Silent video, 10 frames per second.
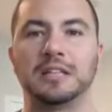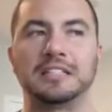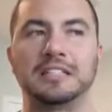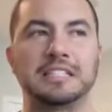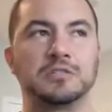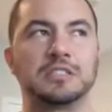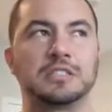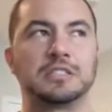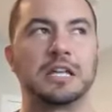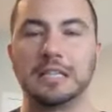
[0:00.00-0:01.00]
That
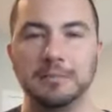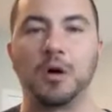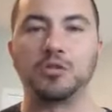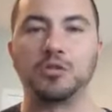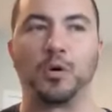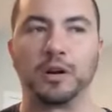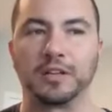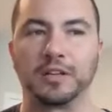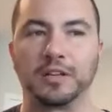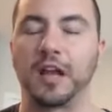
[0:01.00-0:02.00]
sounds like the most
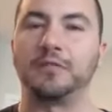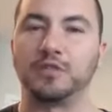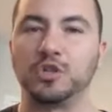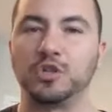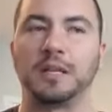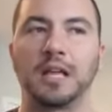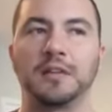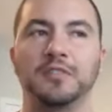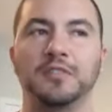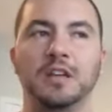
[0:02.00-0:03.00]
boring thing I could ever do in my
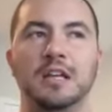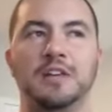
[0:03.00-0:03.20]
life.